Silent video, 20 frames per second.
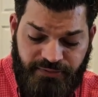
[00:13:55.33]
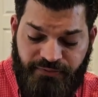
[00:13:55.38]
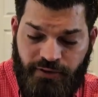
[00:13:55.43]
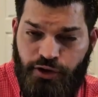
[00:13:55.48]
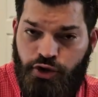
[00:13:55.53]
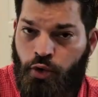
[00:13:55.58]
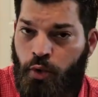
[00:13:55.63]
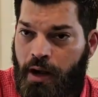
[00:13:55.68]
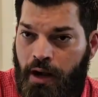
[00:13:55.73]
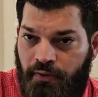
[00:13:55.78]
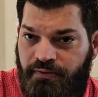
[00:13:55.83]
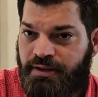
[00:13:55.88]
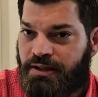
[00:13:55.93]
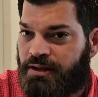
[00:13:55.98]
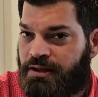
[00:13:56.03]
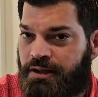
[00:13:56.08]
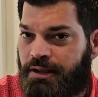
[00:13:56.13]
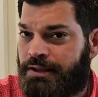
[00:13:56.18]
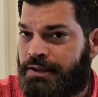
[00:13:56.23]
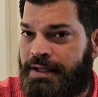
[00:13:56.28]
for 12 to
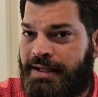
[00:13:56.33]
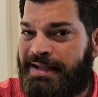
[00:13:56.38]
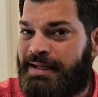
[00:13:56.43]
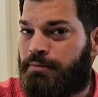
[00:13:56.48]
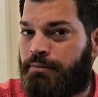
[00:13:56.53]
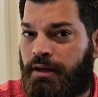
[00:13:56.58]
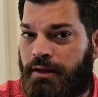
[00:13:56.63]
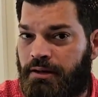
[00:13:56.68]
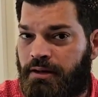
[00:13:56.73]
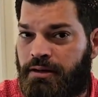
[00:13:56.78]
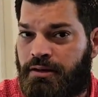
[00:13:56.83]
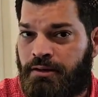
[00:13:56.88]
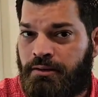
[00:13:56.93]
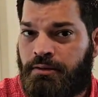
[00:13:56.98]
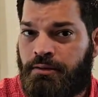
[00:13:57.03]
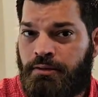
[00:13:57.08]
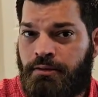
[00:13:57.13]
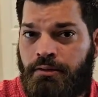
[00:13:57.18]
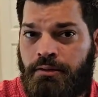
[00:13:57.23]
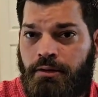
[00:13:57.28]
16 months
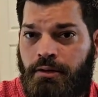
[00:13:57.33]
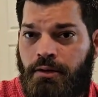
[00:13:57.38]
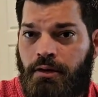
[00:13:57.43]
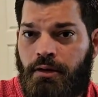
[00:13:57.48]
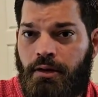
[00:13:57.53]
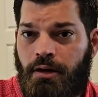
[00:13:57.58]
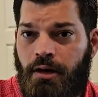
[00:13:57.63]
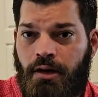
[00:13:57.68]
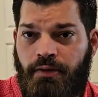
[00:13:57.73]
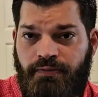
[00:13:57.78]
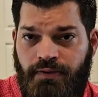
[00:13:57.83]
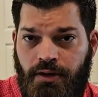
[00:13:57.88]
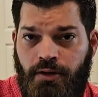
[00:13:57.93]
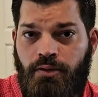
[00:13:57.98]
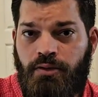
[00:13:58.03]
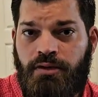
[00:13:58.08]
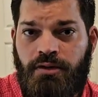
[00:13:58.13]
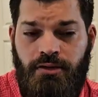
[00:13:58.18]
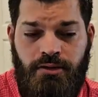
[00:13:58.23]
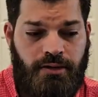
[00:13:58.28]
of
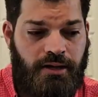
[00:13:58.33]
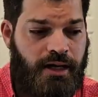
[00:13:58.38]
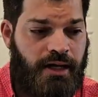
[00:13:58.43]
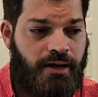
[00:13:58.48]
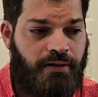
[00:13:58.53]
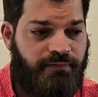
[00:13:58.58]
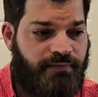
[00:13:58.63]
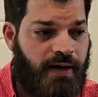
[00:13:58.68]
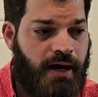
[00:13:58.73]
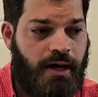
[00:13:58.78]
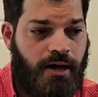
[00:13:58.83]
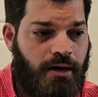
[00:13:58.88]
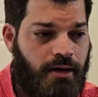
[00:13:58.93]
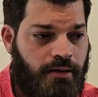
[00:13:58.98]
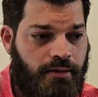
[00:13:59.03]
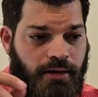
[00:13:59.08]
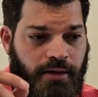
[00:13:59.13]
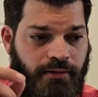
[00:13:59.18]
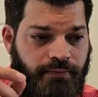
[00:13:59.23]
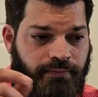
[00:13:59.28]
use and fire